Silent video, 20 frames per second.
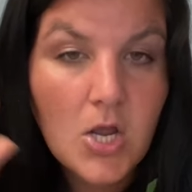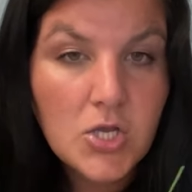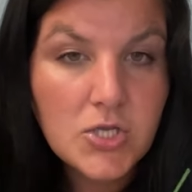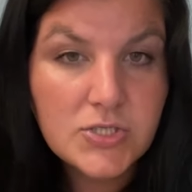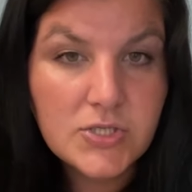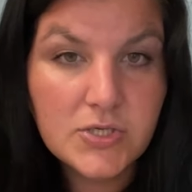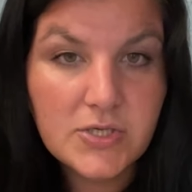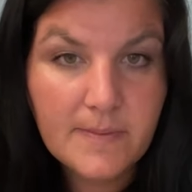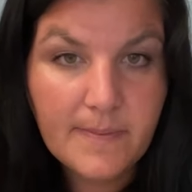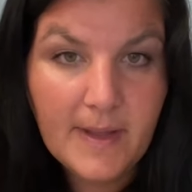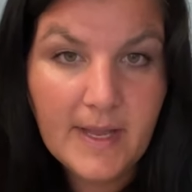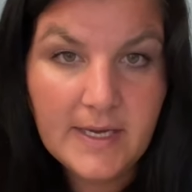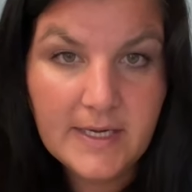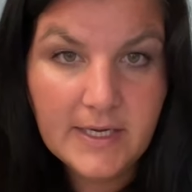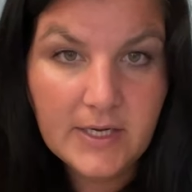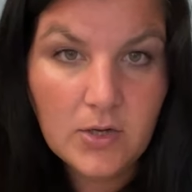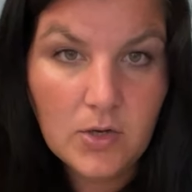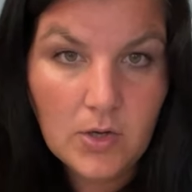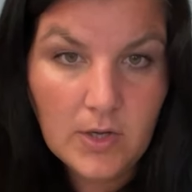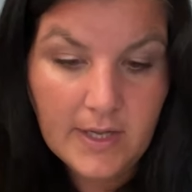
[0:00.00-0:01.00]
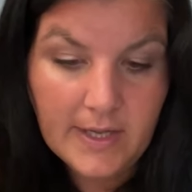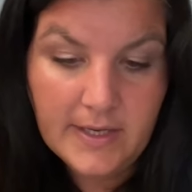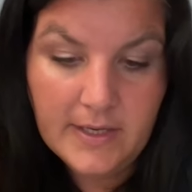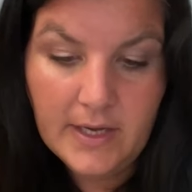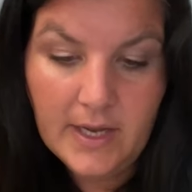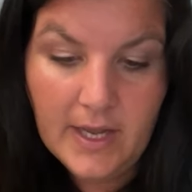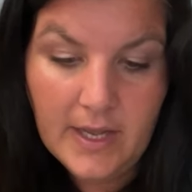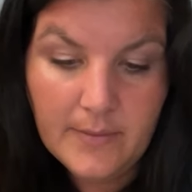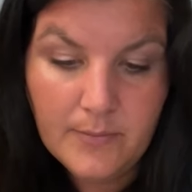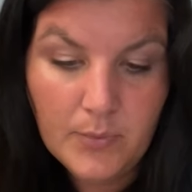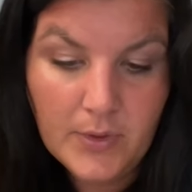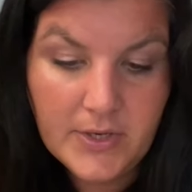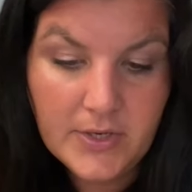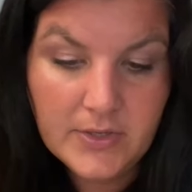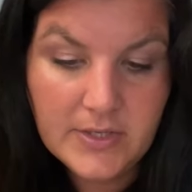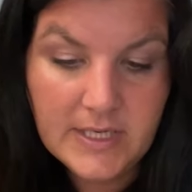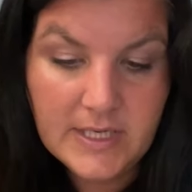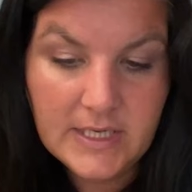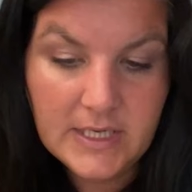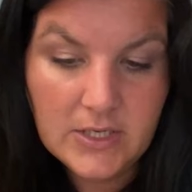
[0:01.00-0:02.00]
So depending on what
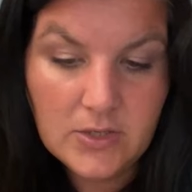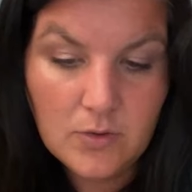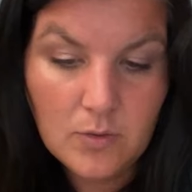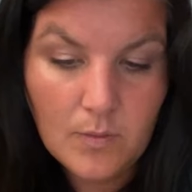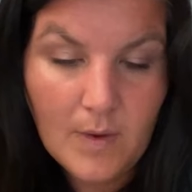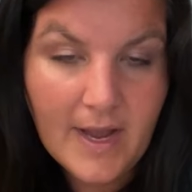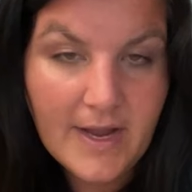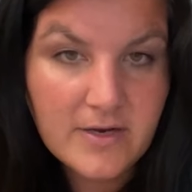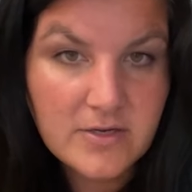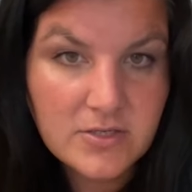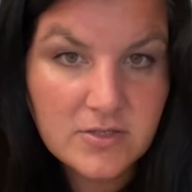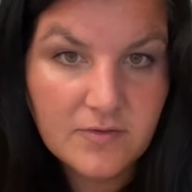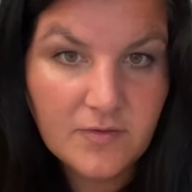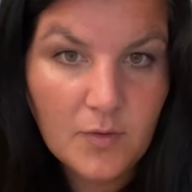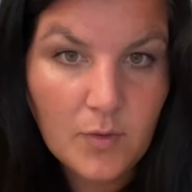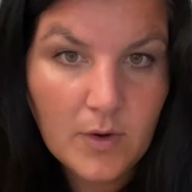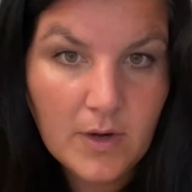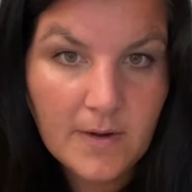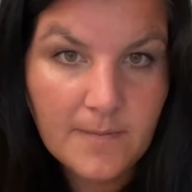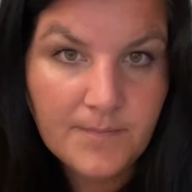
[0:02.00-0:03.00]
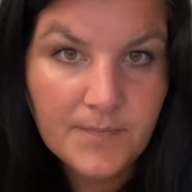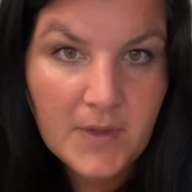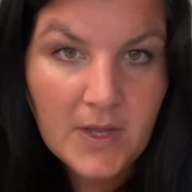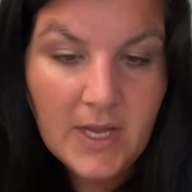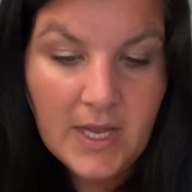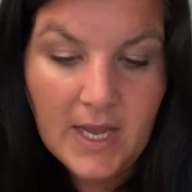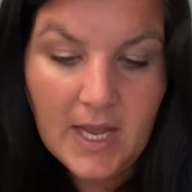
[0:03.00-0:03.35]
you're needing your wires for,